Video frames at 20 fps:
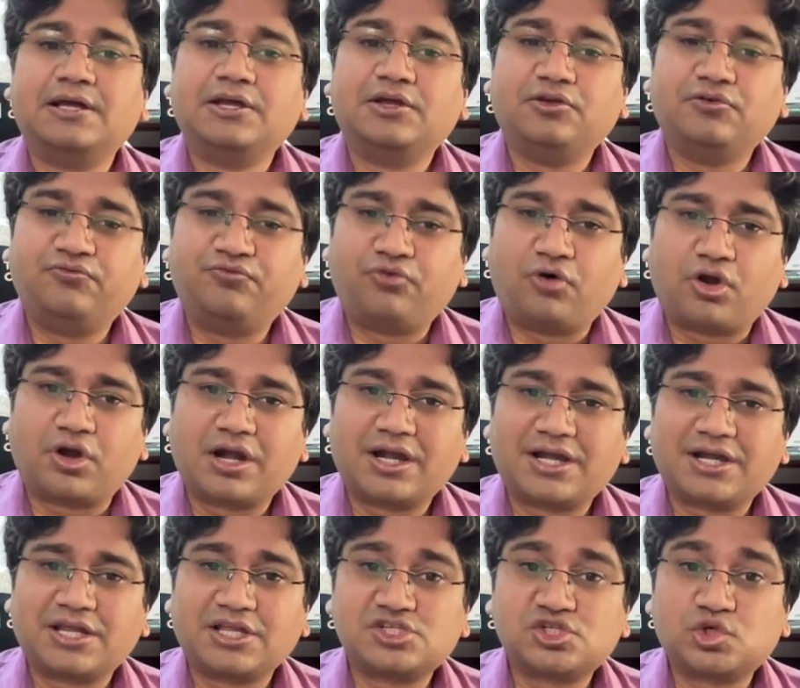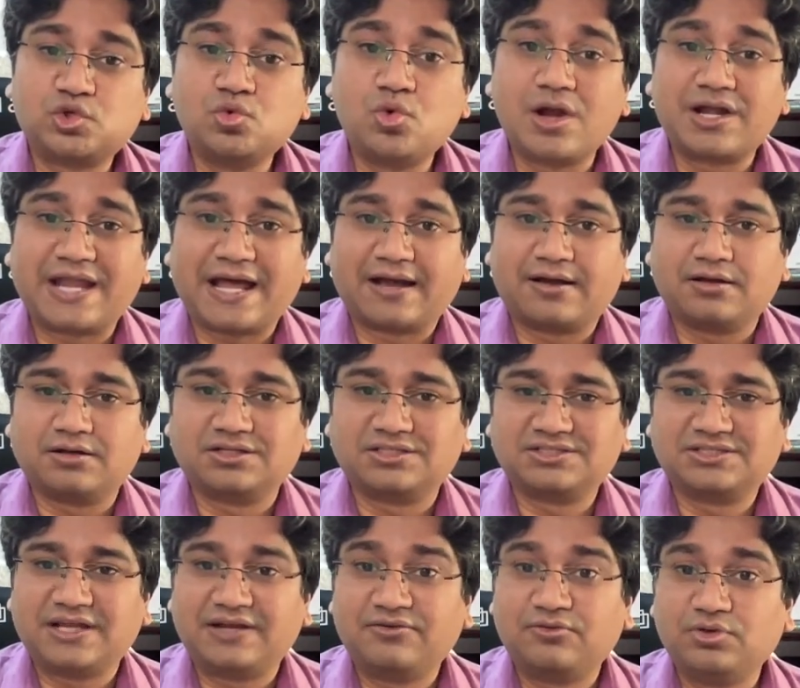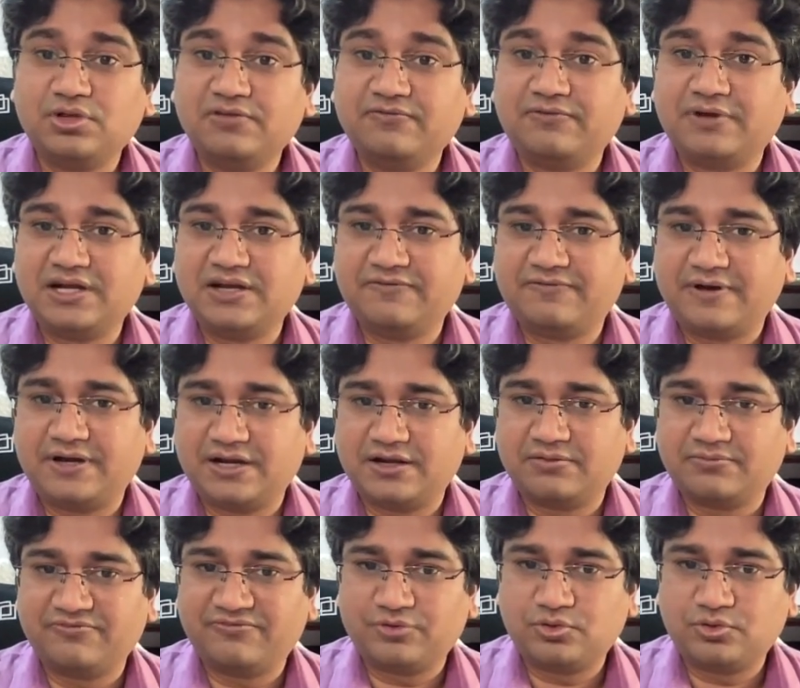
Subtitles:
You forget it has two attackers and only one defender.